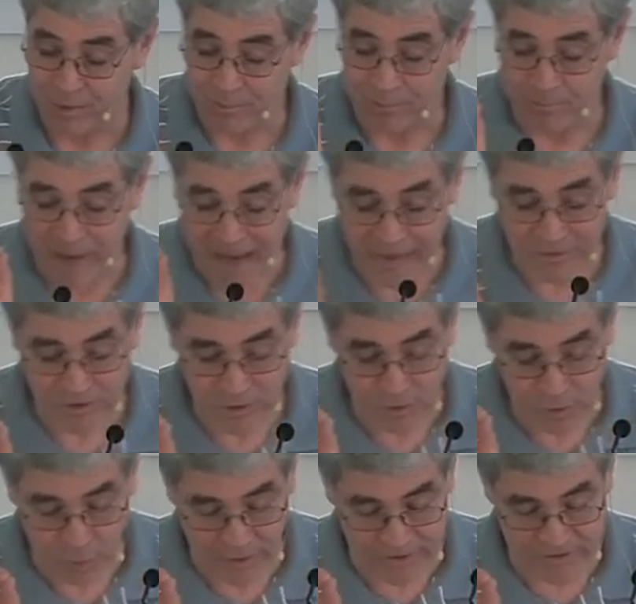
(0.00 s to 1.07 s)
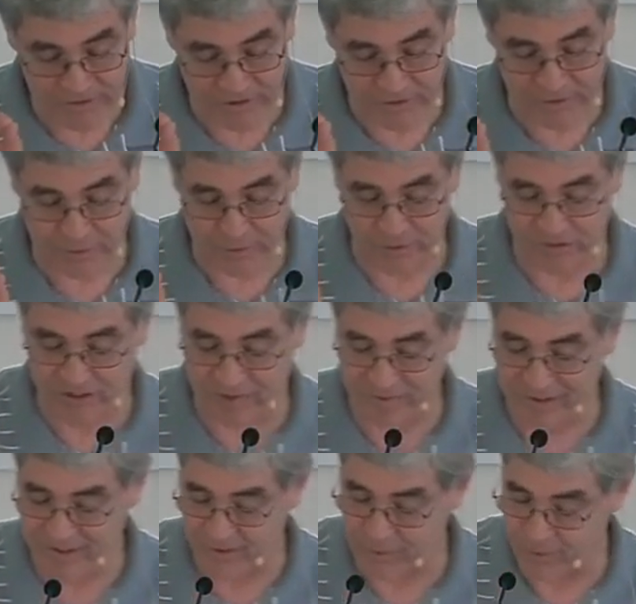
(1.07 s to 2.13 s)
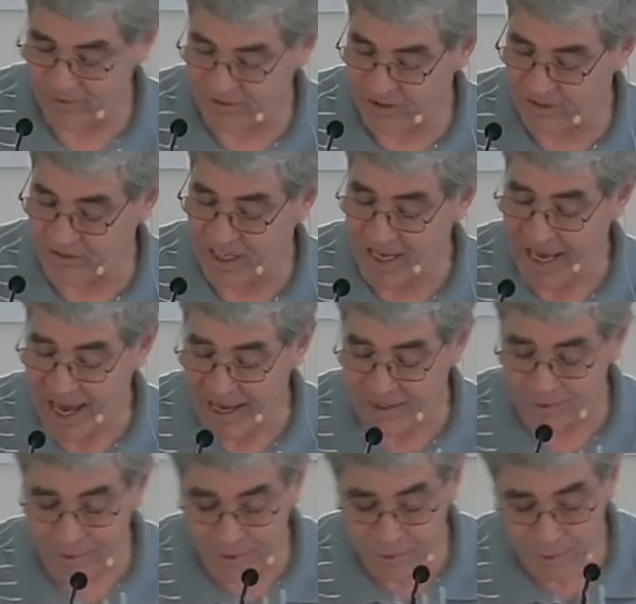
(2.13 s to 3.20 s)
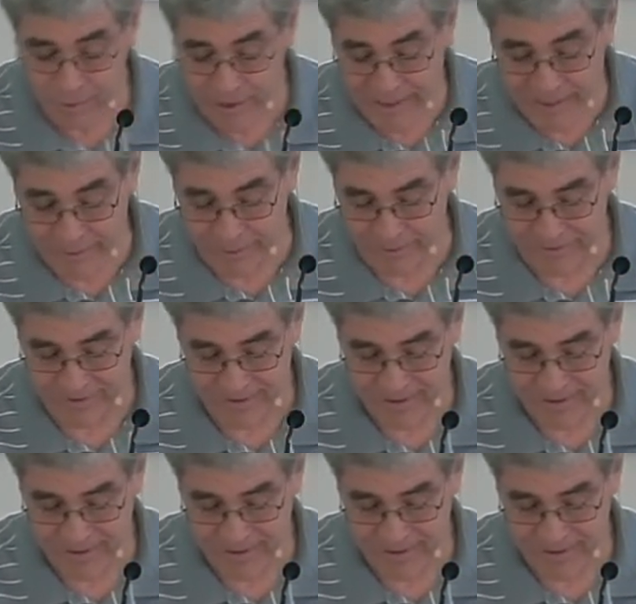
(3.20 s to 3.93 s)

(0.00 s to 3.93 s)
Matthew 26, verse 73 says, and a little later,